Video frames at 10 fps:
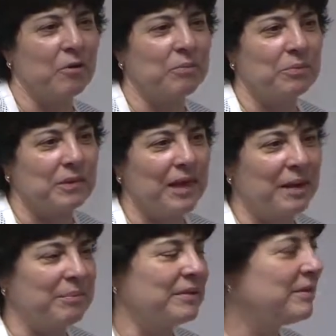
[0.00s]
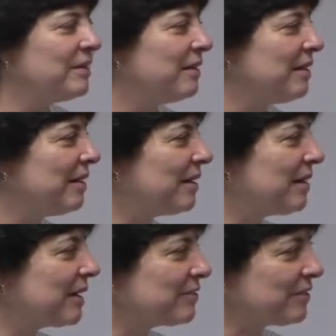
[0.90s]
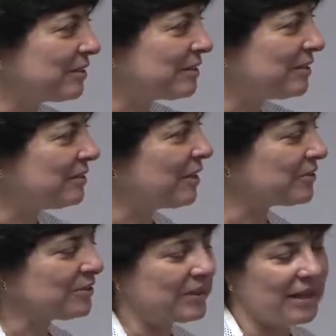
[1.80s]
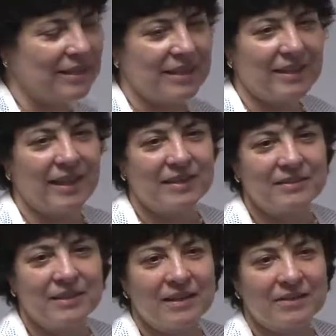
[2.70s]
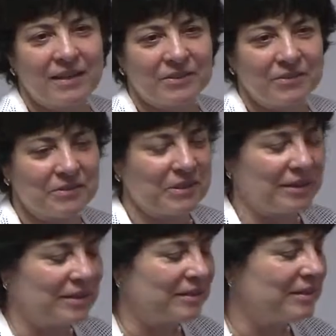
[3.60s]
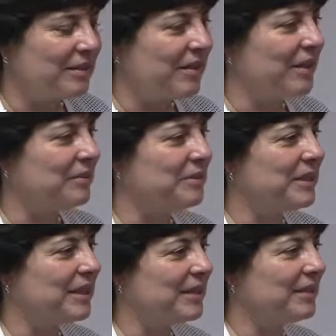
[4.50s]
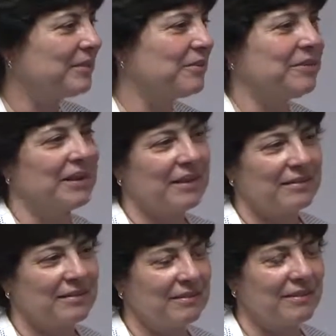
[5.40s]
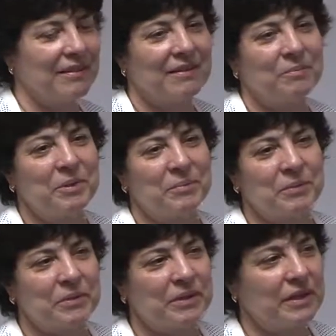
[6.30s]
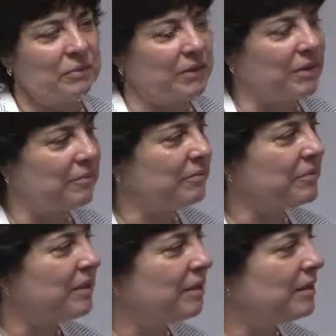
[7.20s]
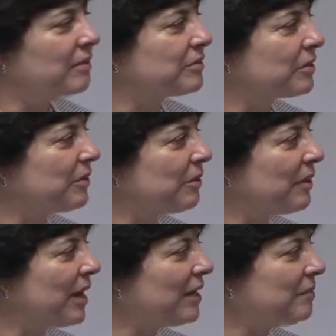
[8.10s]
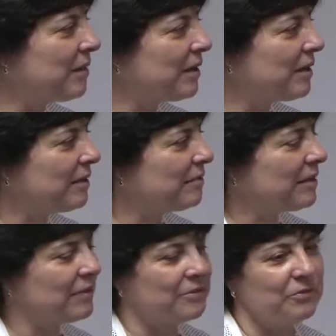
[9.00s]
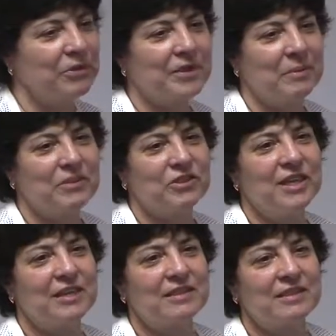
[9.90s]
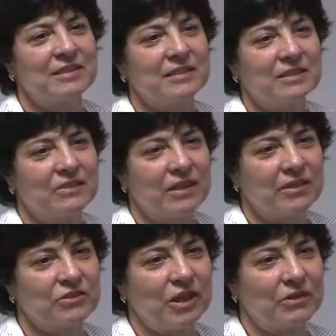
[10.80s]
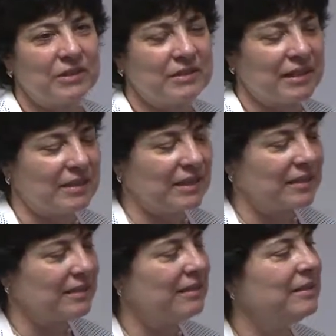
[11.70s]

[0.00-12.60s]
hope will happen thanks to Dr. Danny and Dr. Rina Gittler and the people working with them. So I'm, as you've heard, I'm a geneticist at Shaare Zedek,